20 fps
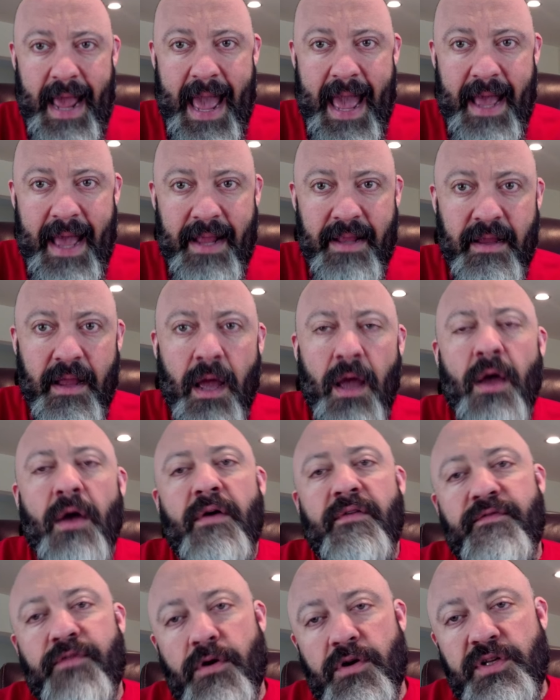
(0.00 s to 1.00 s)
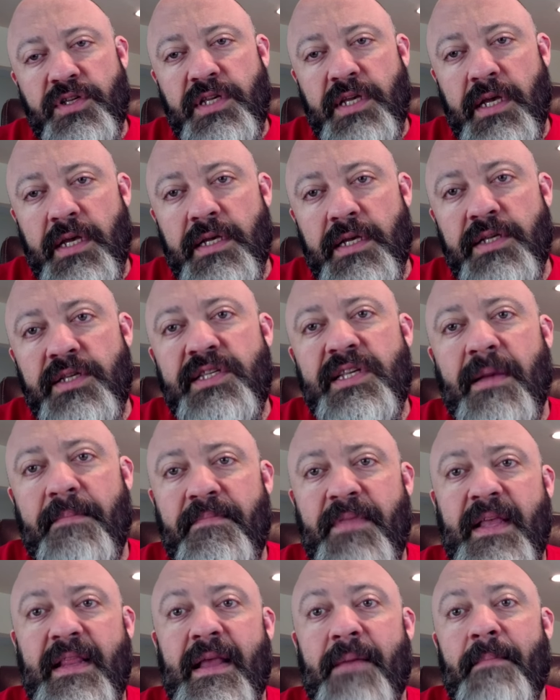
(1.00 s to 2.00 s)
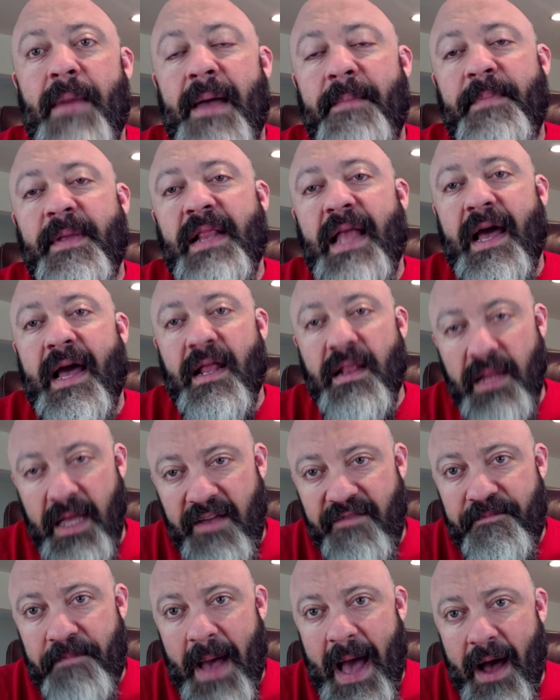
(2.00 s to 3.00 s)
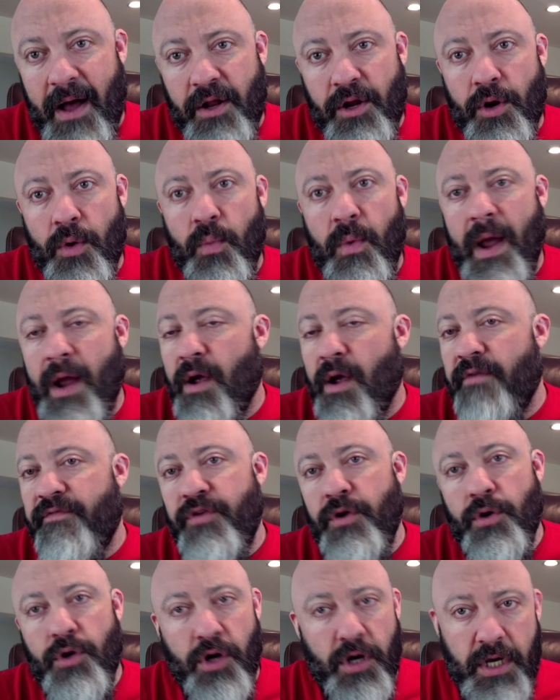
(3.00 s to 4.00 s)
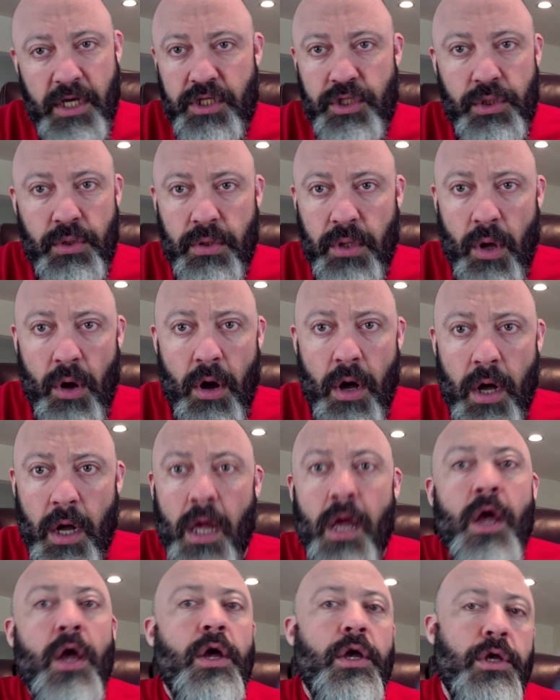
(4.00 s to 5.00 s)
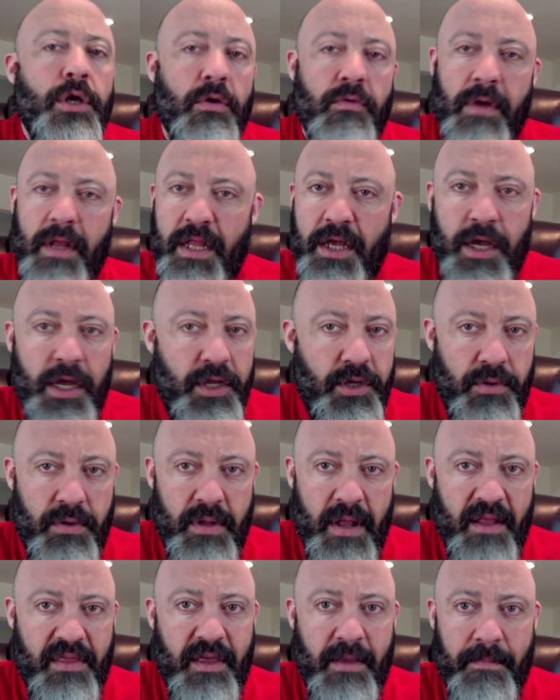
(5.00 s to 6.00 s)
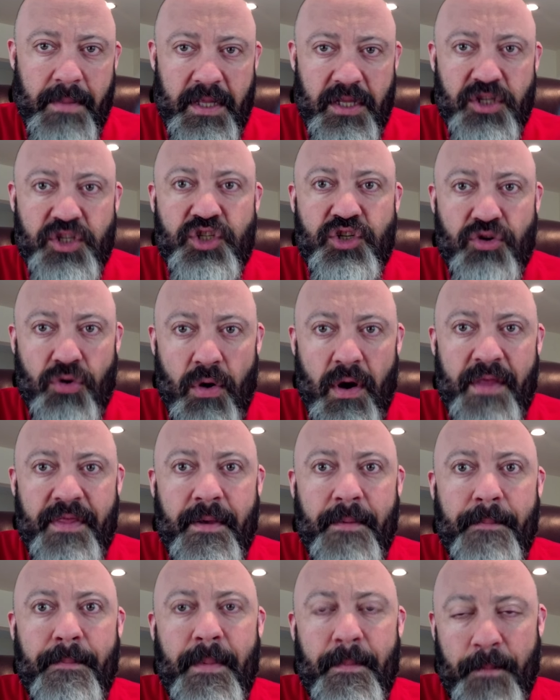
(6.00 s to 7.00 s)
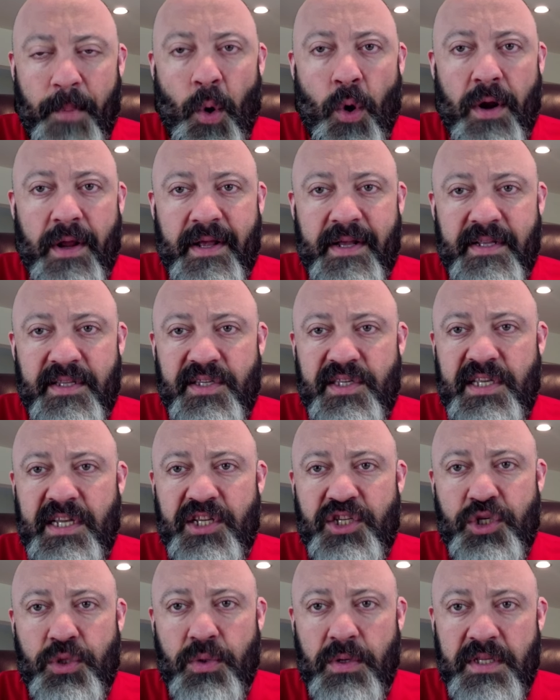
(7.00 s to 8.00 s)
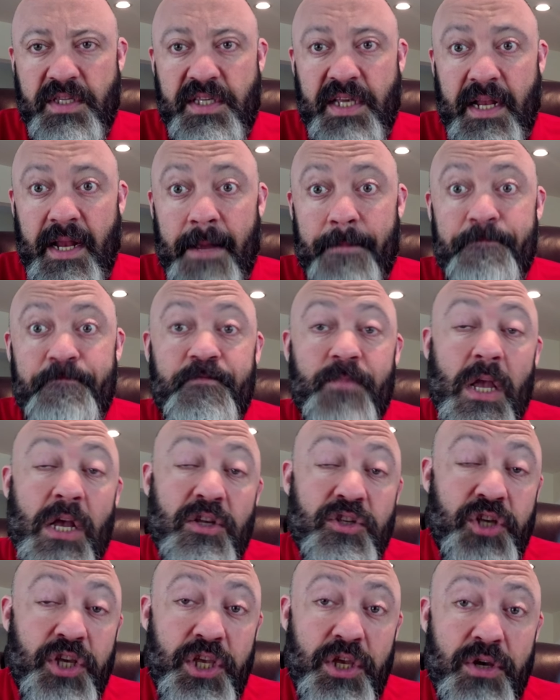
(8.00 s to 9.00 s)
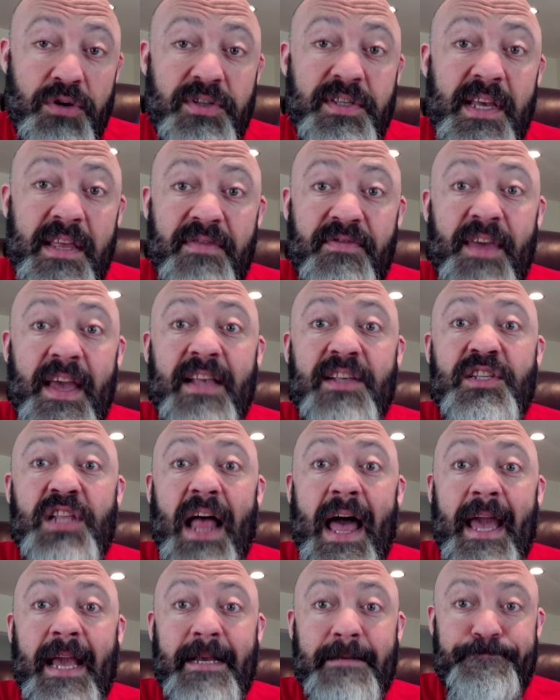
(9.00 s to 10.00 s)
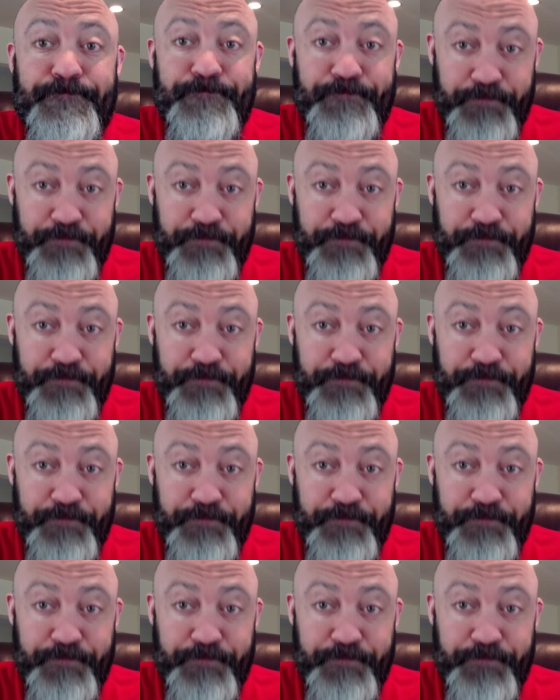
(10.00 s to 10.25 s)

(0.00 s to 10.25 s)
end versus something that might be like a leaf powder where if you cook it too long, you're really going to do nothing but destroy the important constituents in it. So using things like